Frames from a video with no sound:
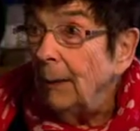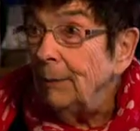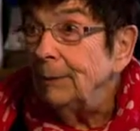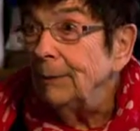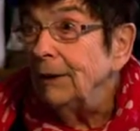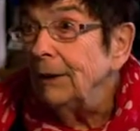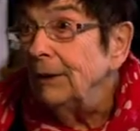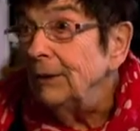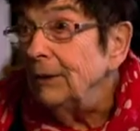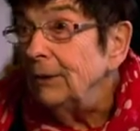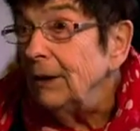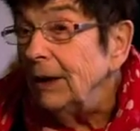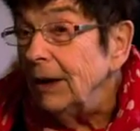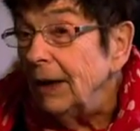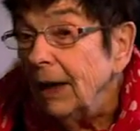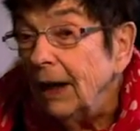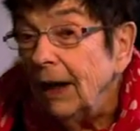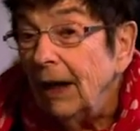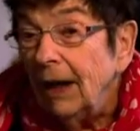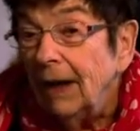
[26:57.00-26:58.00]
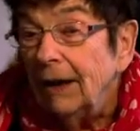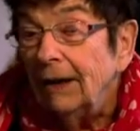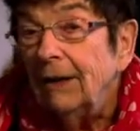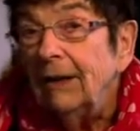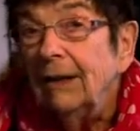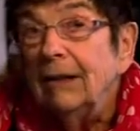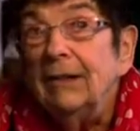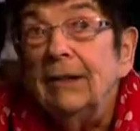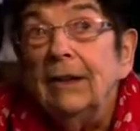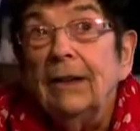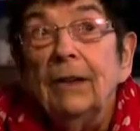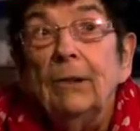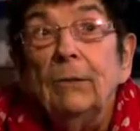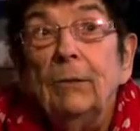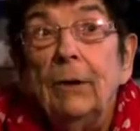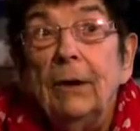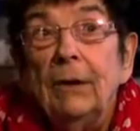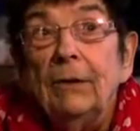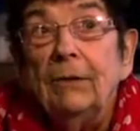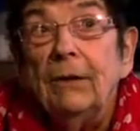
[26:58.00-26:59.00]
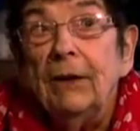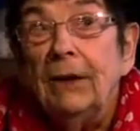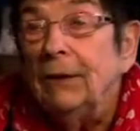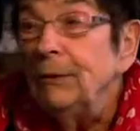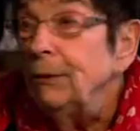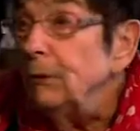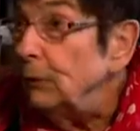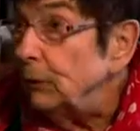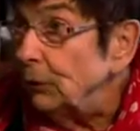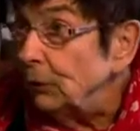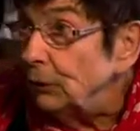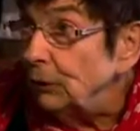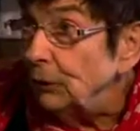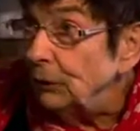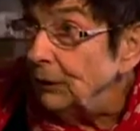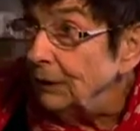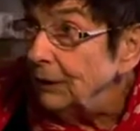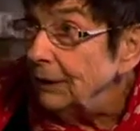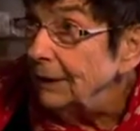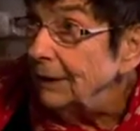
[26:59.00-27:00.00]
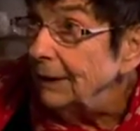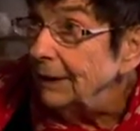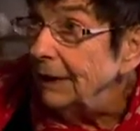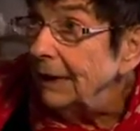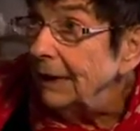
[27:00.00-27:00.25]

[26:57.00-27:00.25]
absolutely. And I think we're very fortunate